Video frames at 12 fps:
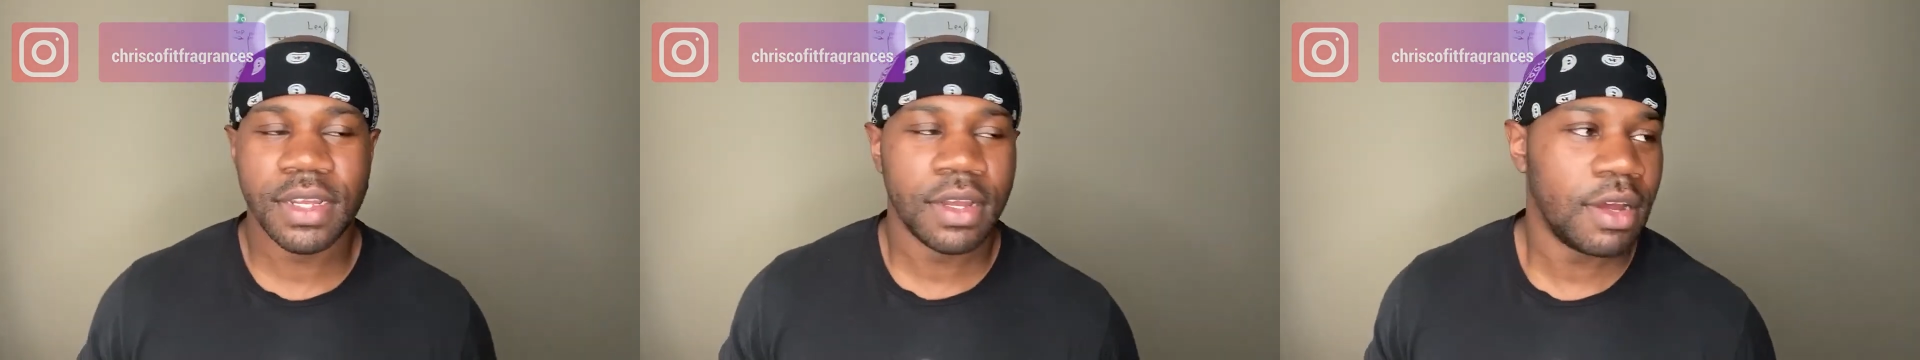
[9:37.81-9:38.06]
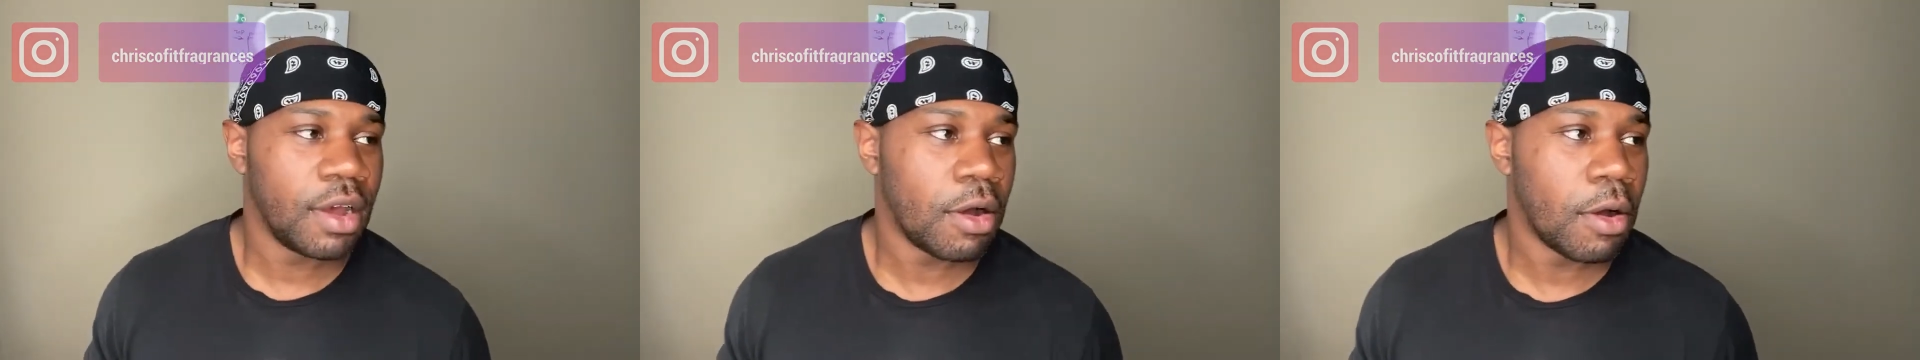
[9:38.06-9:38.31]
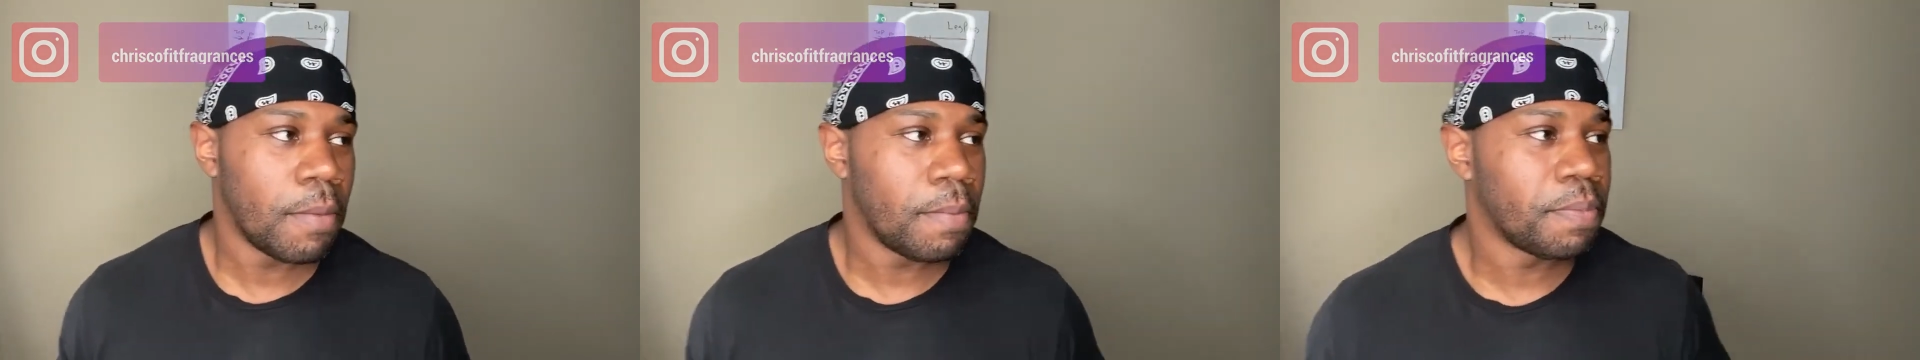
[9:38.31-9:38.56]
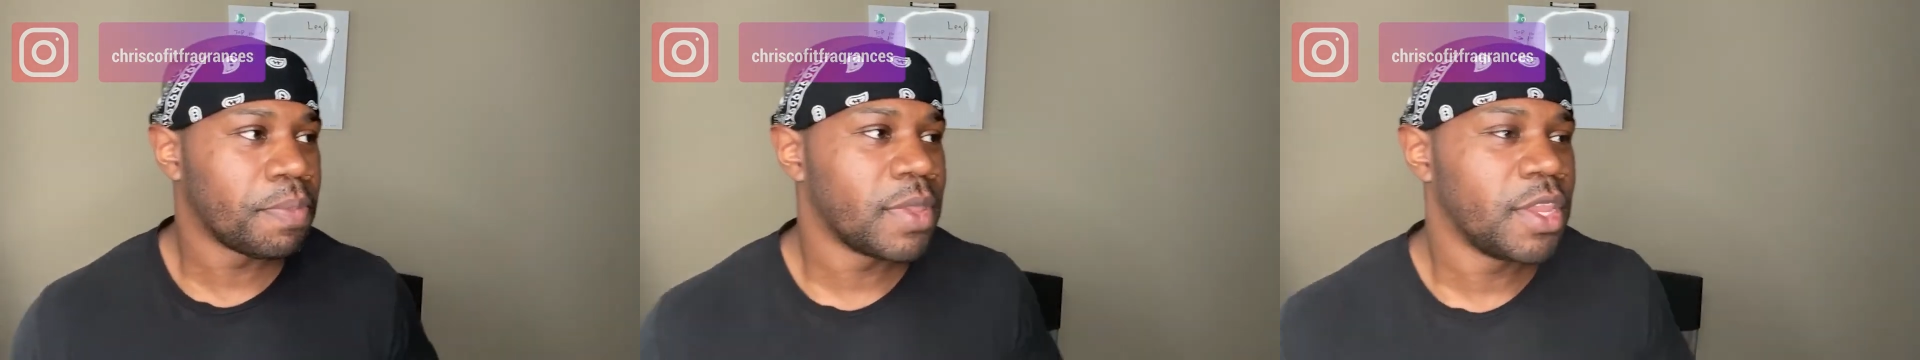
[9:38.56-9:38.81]
Um,
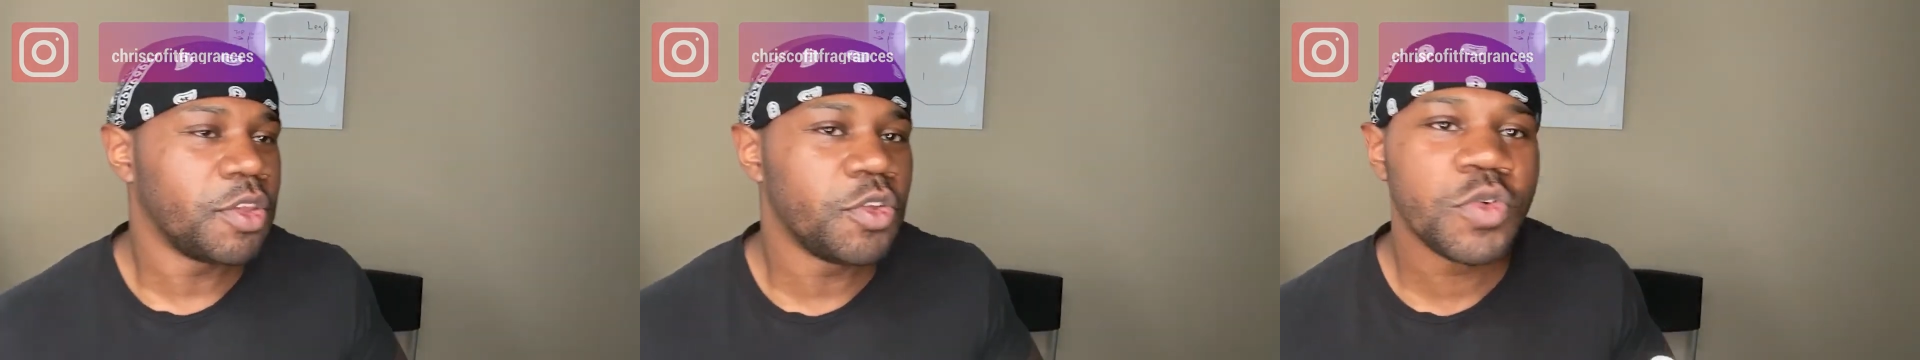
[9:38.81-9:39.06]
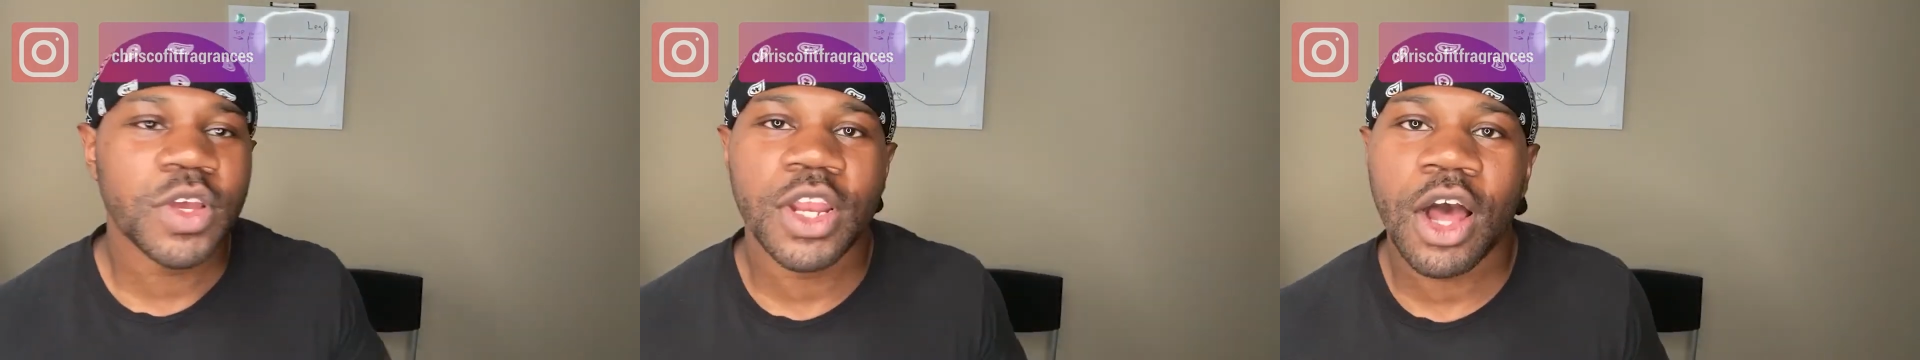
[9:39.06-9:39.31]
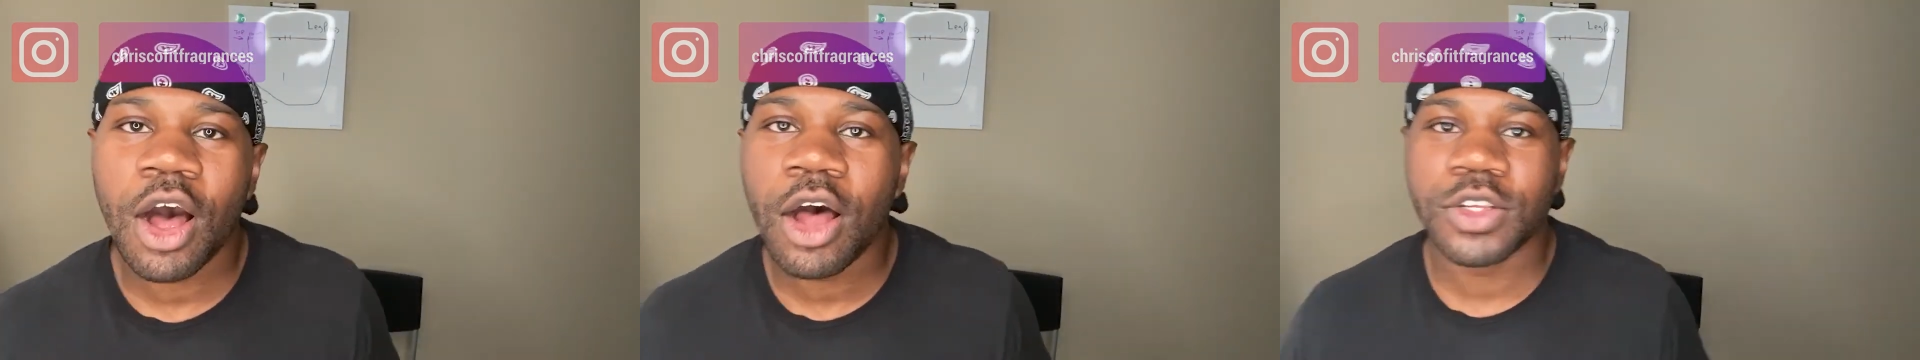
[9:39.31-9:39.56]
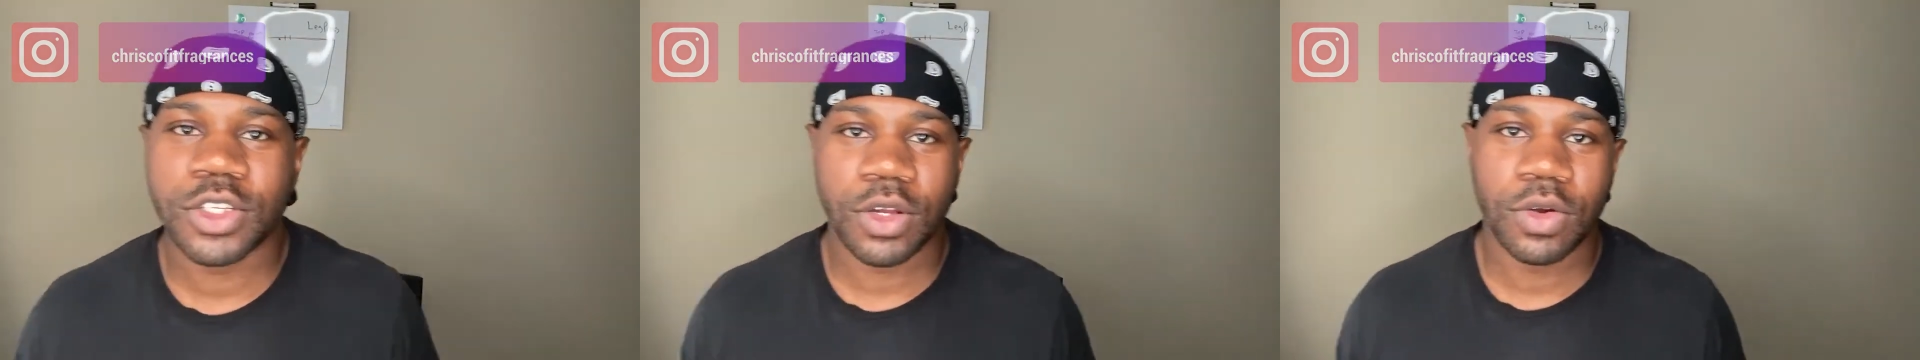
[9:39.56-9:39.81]
you can
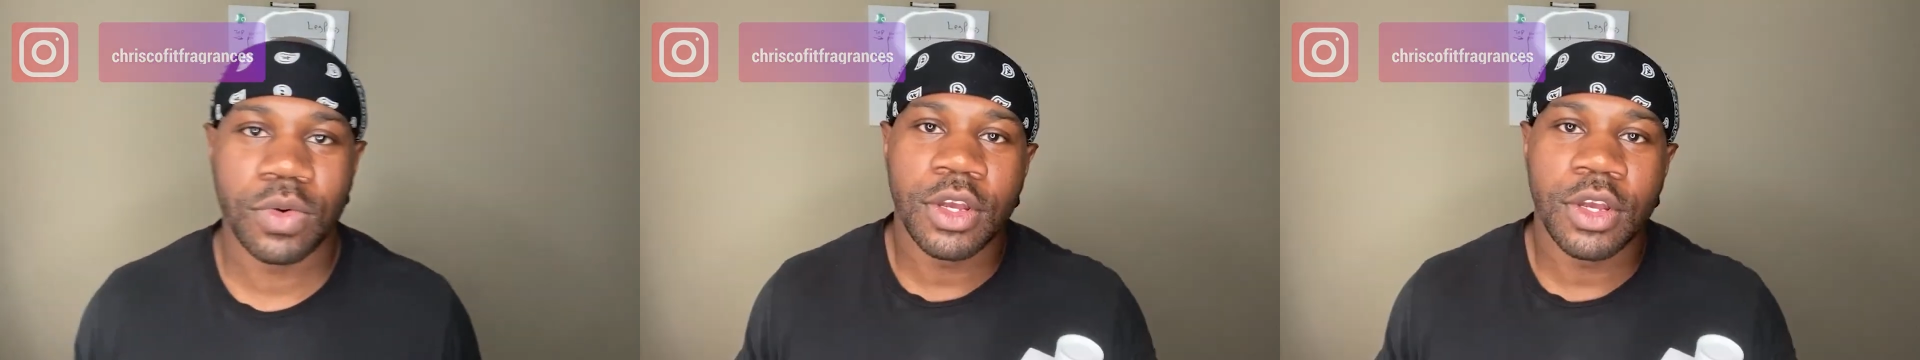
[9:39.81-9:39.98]
also